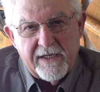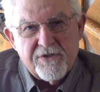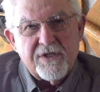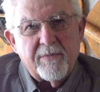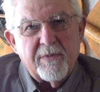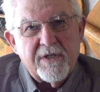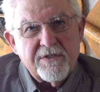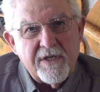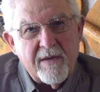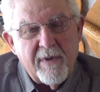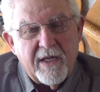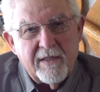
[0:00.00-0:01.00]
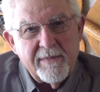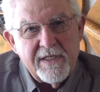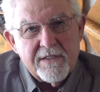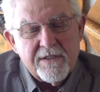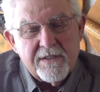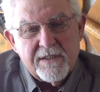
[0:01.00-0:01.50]
Has some of the same
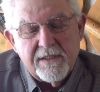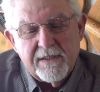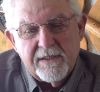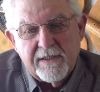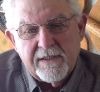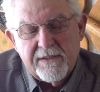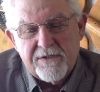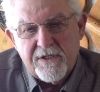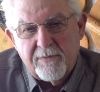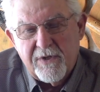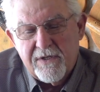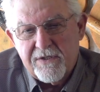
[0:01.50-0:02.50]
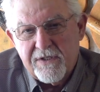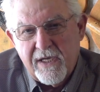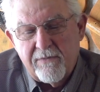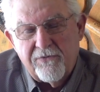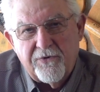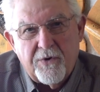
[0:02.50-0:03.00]
elements, some of the
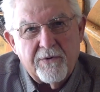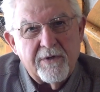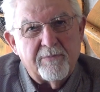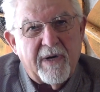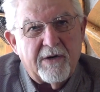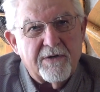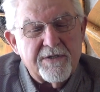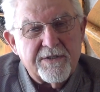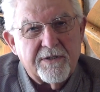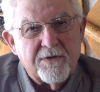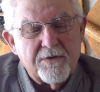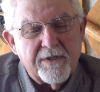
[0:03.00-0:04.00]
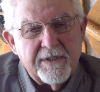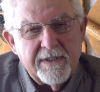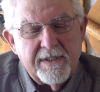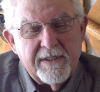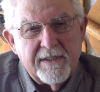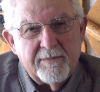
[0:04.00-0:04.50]
same forward power stroke,
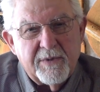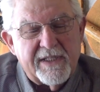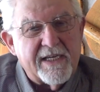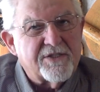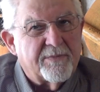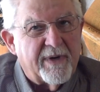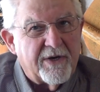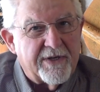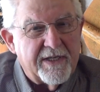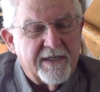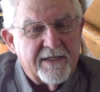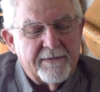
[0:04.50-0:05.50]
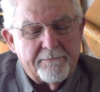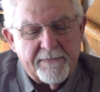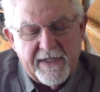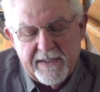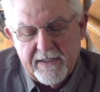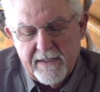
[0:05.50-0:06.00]
but that's about it.
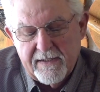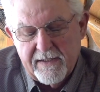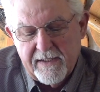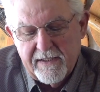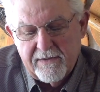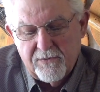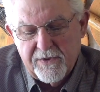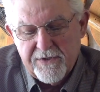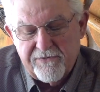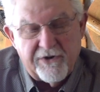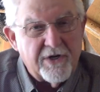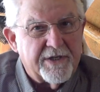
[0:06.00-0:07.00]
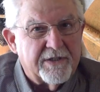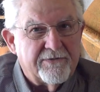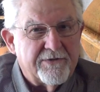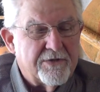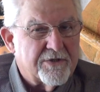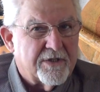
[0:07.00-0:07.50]
It was very
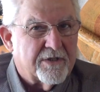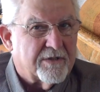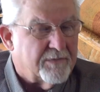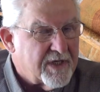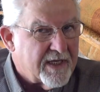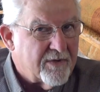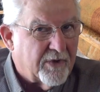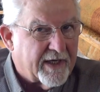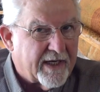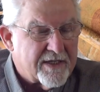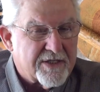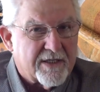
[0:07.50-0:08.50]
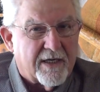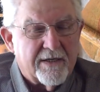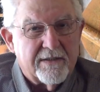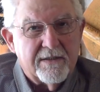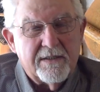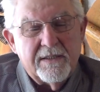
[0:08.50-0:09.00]
confusing to me when I
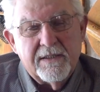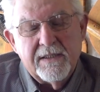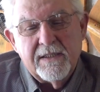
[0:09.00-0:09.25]
started